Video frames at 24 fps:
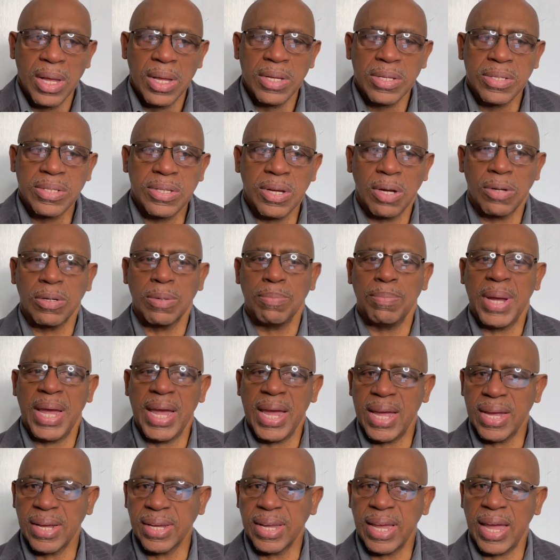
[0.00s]
So the
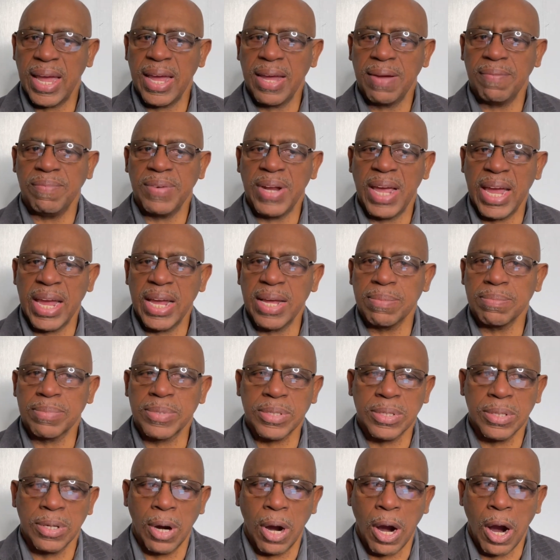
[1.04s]
man gave names
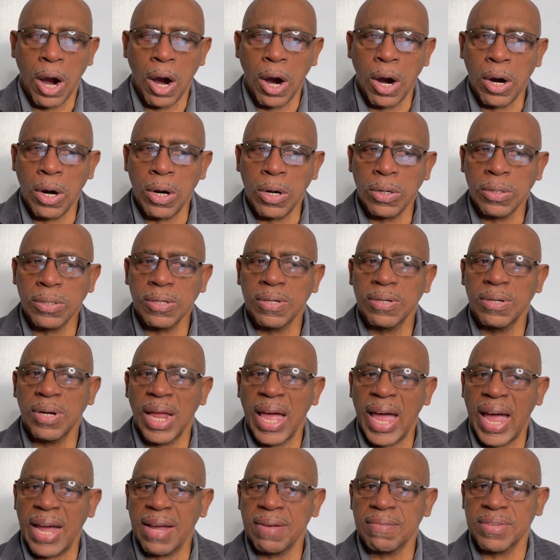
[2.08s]
to all the
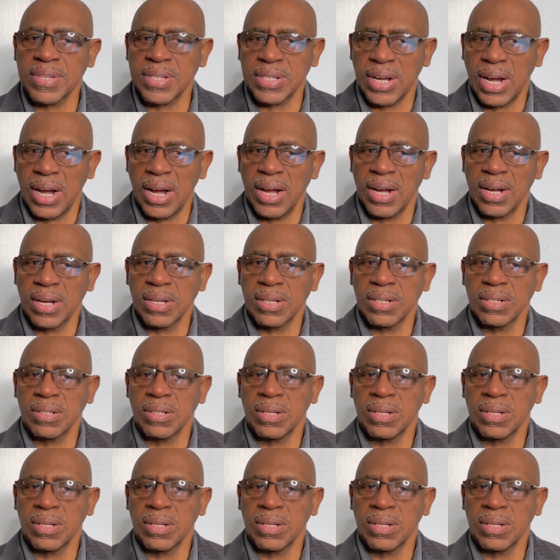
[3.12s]
livestock,